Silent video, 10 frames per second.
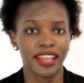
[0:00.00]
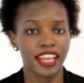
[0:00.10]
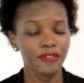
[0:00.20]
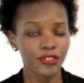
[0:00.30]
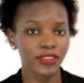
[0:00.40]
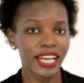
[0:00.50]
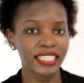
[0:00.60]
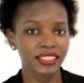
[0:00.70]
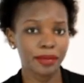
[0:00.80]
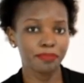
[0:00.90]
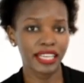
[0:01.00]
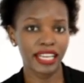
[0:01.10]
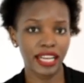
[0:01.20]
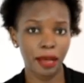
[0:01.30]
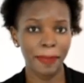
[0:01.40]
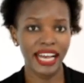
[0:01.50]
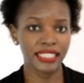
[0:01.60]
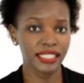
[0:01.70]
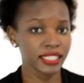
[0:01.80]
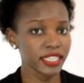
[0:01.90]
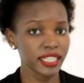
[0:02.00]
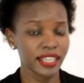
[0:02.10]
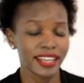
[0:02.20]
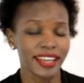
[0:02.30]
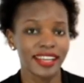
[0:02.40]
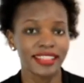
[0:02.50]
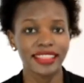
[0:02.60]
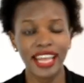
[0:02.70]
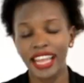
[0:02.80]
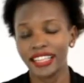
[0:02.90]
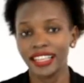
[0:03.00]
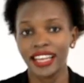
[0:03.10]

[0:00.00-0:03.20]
If you've got a bigger capacity, then